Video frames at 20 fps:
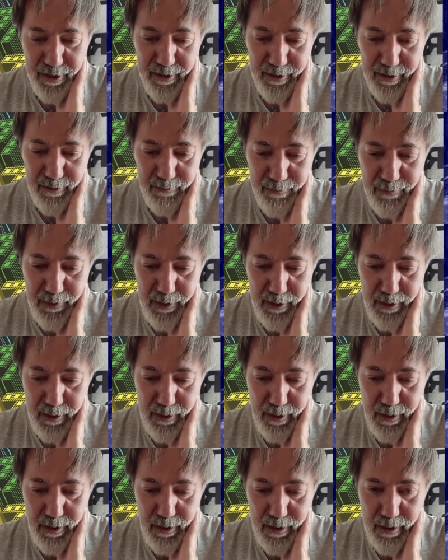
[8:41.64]
Actually,
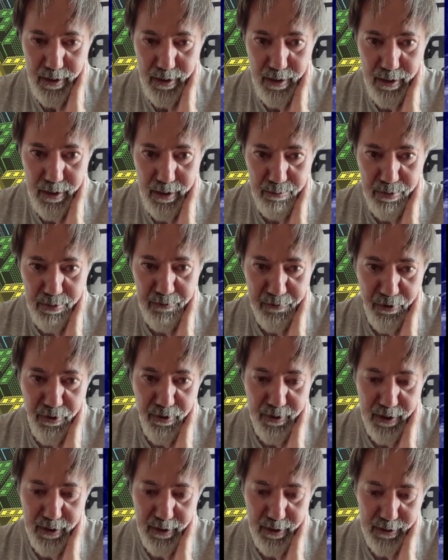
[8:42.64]
before
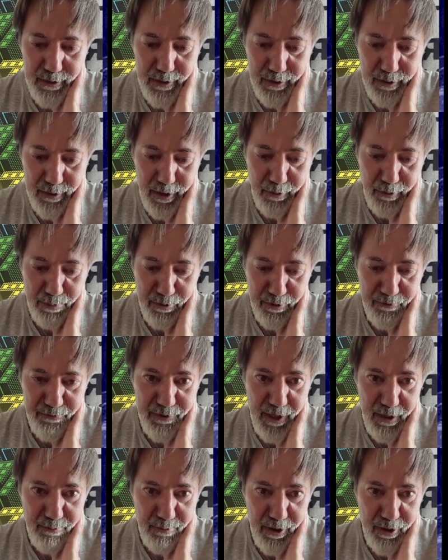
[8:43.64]
then, I did a couple of
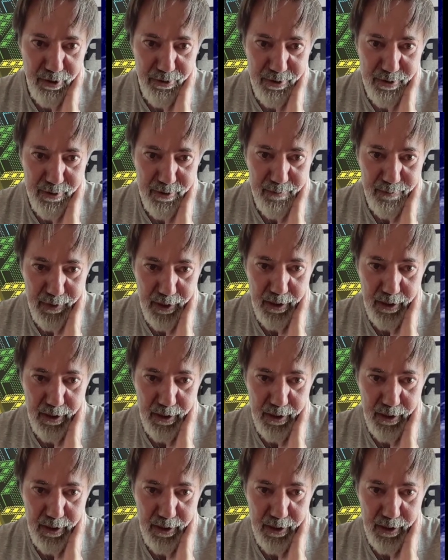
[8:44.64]
demos.